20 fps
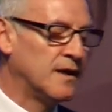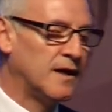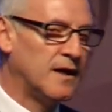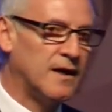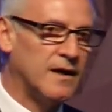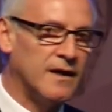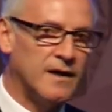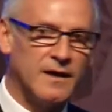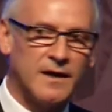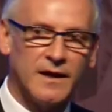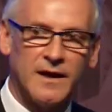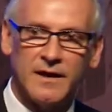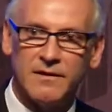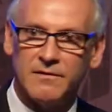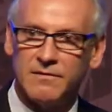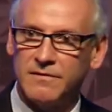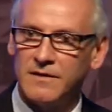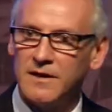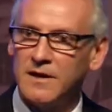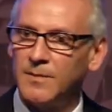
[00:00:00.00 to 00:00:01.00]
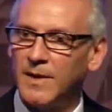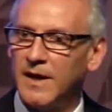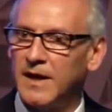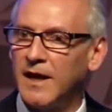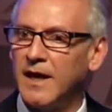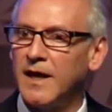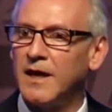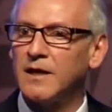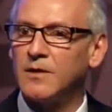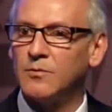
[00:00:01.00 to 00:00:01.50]
and think about
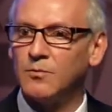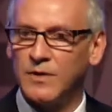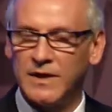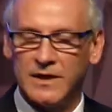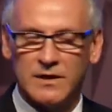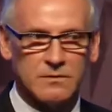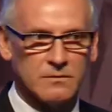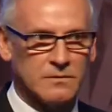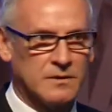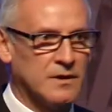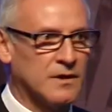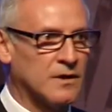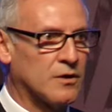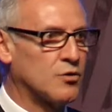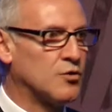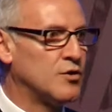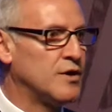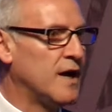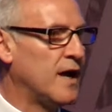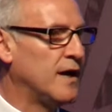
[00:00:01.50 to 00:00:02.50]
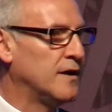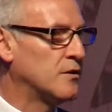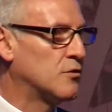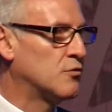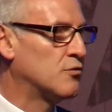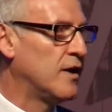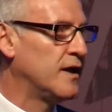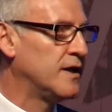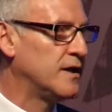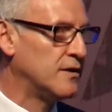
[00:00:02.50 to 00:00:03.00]
how can we create
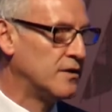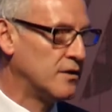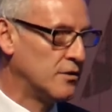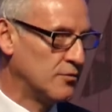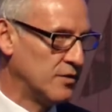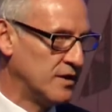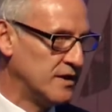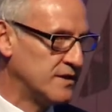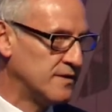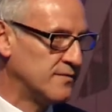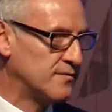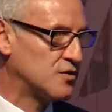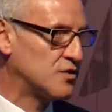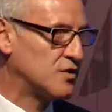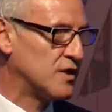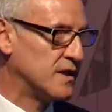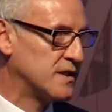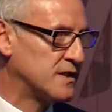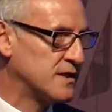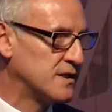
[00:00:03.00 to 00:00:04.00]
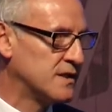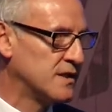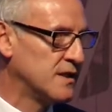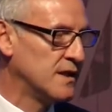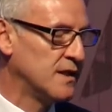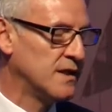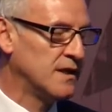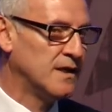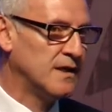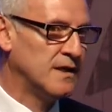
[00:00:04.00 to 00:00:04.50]
greater degrees of trust
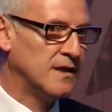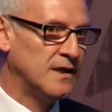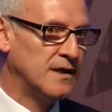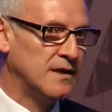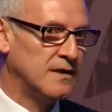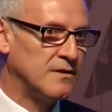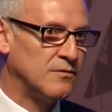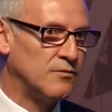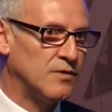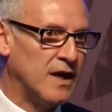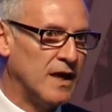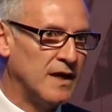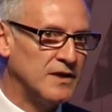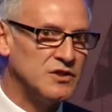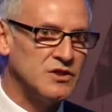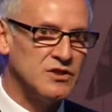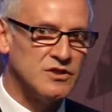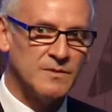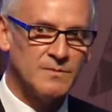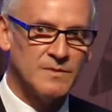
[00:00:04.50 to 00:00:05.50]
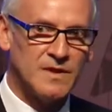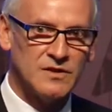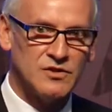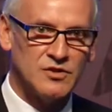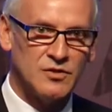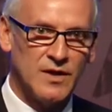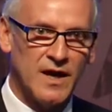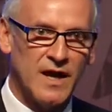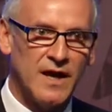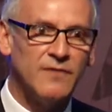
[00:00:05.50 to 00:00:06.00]
in the relationship that
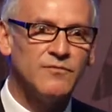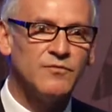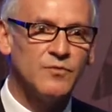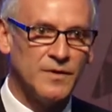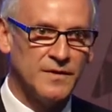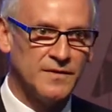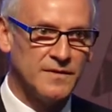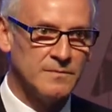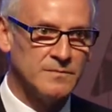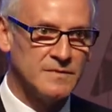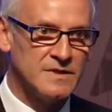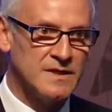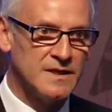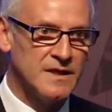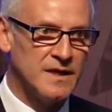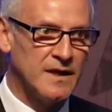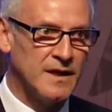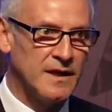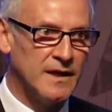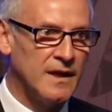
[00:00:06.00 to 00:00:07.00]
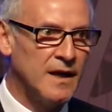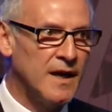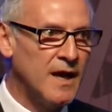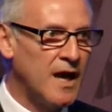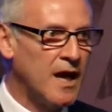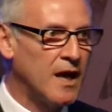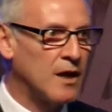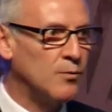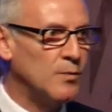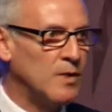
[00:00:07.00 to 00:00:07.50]
you have with them today.
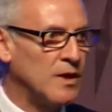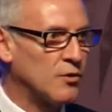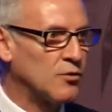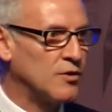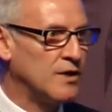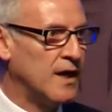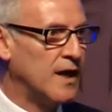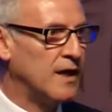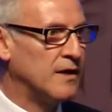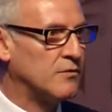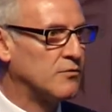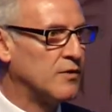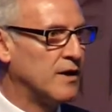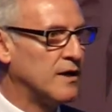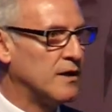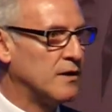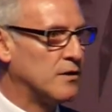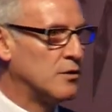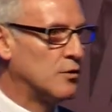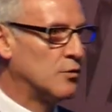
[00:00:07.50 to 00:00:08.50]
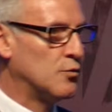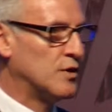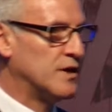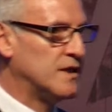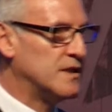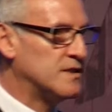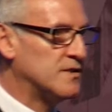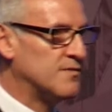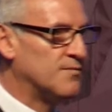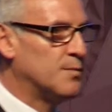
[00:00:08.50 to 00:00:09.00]
How can we create greater
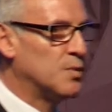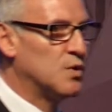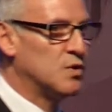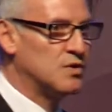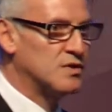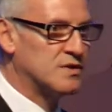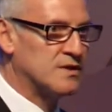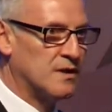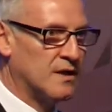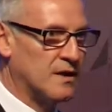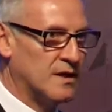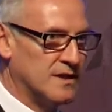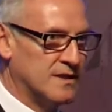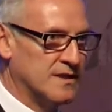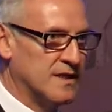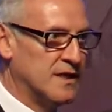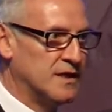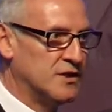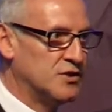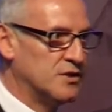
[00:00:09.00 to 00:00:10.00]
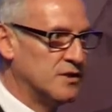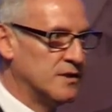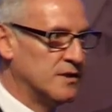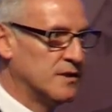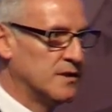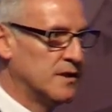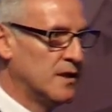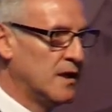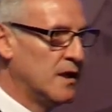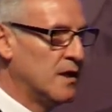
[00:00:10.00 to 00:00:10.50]
degrees of
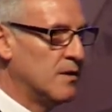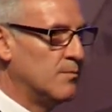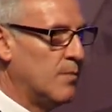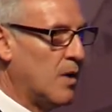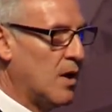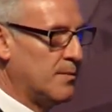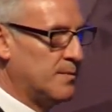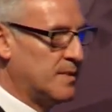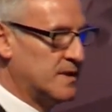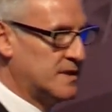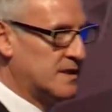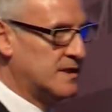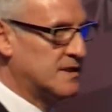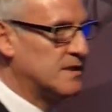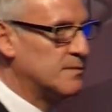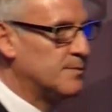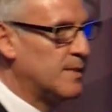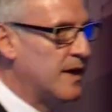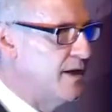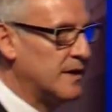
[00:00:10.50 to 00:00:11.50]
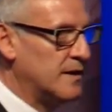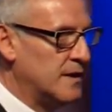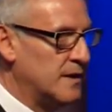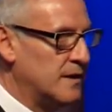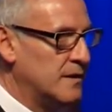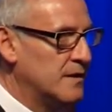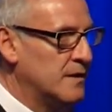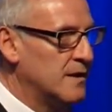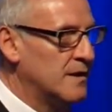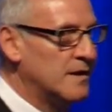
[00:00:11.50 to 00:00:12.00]
personalisation by
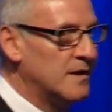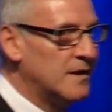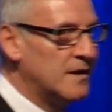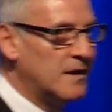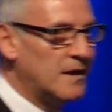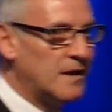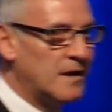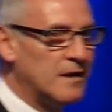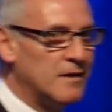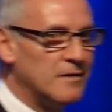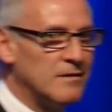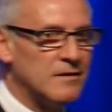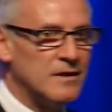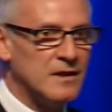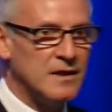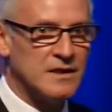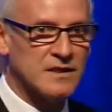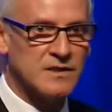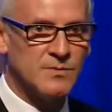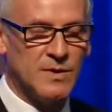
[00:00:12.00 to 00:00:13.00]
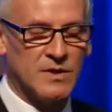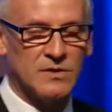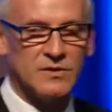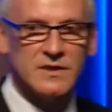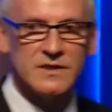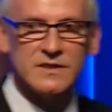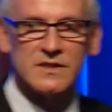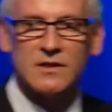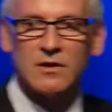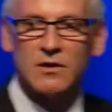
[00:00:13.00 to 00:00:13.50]
participating in the experience